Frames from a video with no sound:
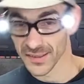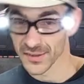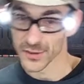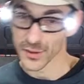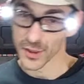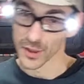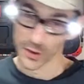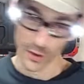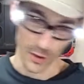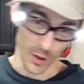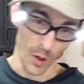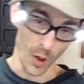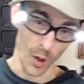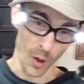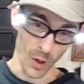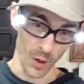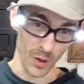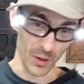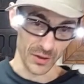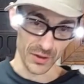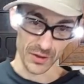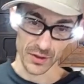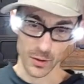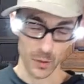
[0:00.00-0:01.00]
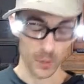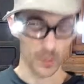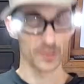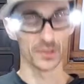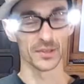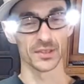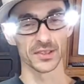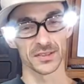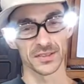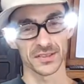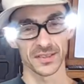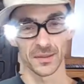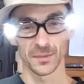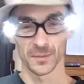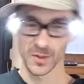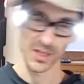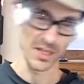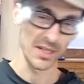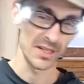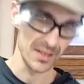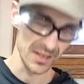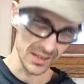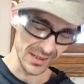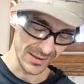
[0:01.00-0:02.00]
drill a hole in the corner
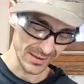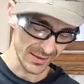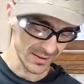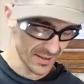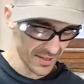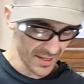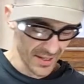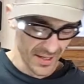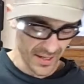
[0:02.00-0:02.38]
somewhere.